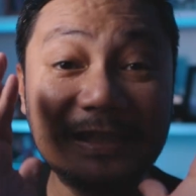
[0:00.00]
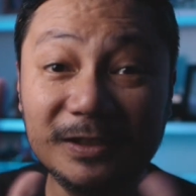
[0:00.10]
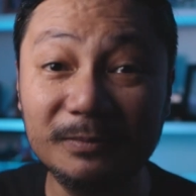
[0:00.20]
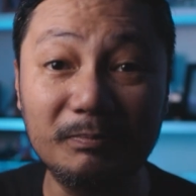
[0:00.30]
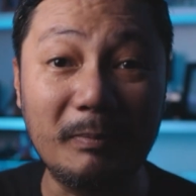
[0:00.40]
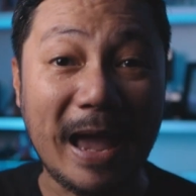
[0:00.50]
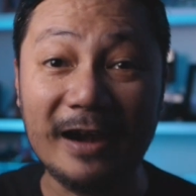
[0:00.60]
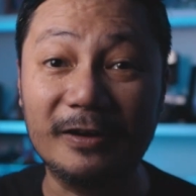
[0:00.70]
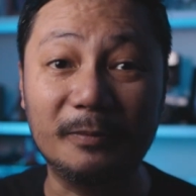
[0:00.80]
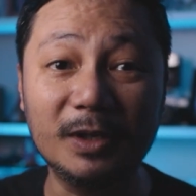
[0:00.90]
doesn't
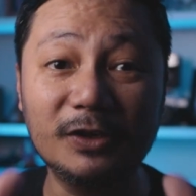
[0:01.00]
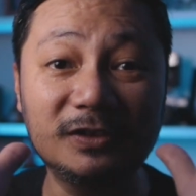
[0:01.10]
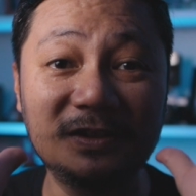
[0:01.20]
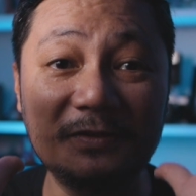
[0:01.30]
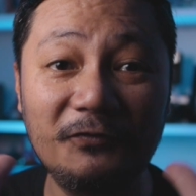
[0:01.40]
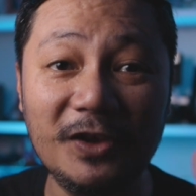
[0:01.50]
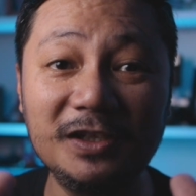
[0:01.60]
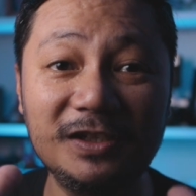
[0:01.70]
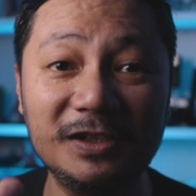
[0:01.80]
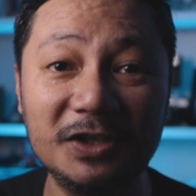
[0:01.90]
matter because
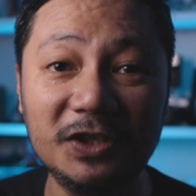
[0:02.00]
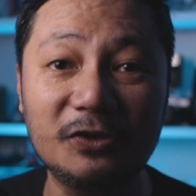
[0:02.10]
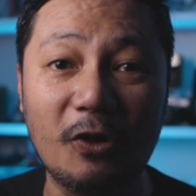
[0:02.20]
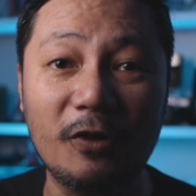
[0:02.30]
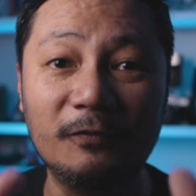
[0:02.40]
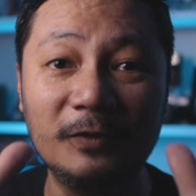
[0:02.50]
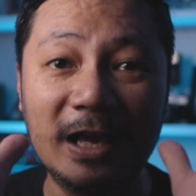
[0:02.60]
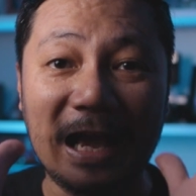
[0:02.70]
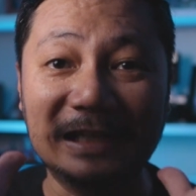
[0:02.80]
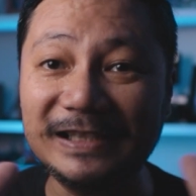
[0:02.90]
Davinci Resolve
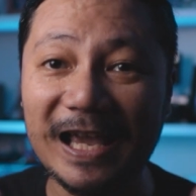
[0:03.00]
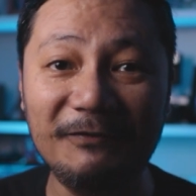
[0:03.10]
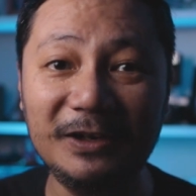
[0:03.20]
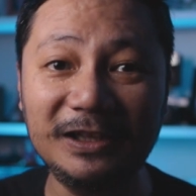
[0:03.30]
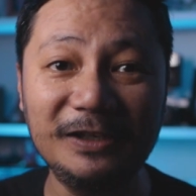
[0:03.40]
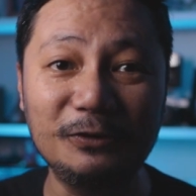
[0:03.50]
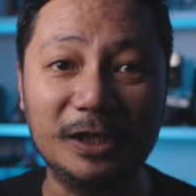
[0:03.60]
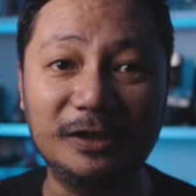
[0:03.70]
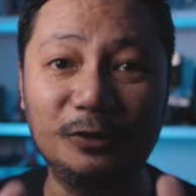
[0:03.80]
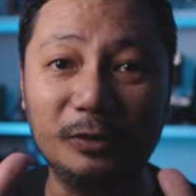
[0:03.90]
has everything you
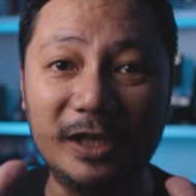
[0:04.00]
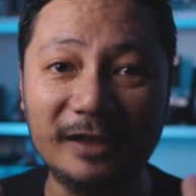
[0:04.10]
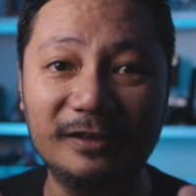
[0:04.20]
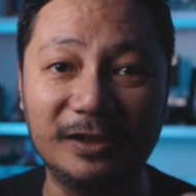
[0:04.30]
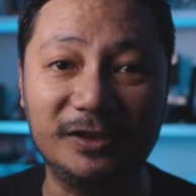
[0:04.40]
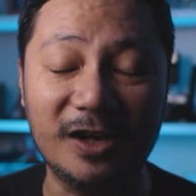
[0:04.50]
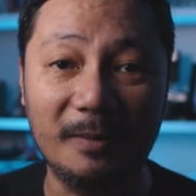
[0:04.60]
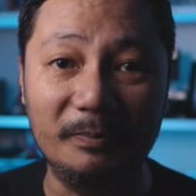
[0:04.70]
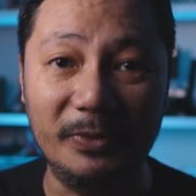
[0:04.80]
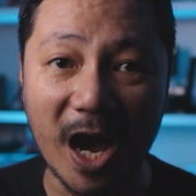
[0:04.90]
need to get the
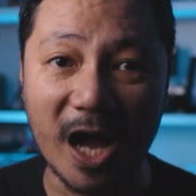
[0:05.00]
job